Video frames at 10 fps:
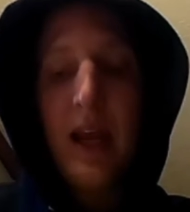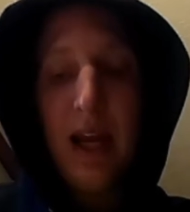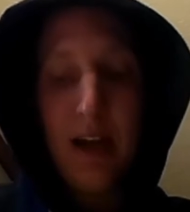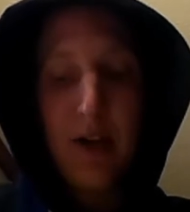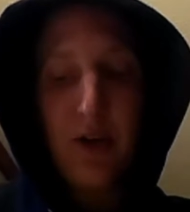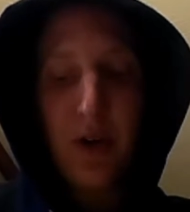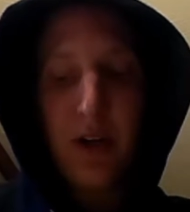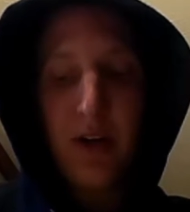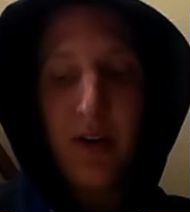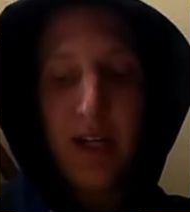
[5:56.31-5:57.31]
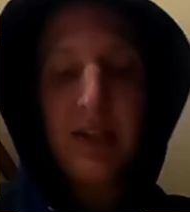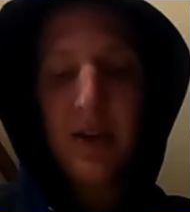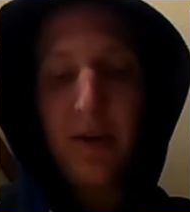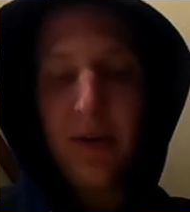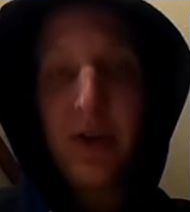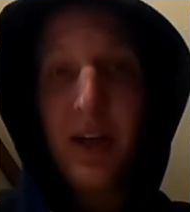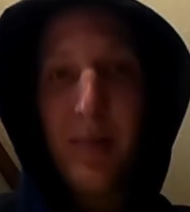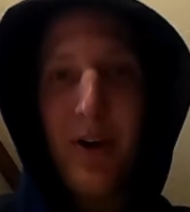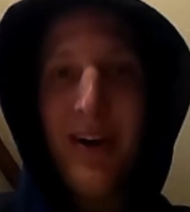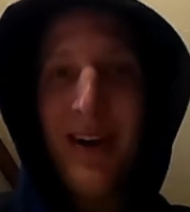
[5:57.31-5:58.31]
and enjoy your Elise ownership.
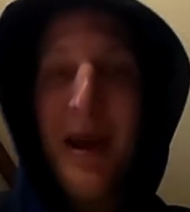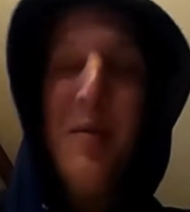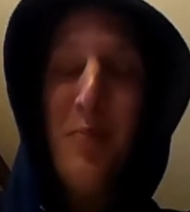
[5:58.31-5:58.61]
And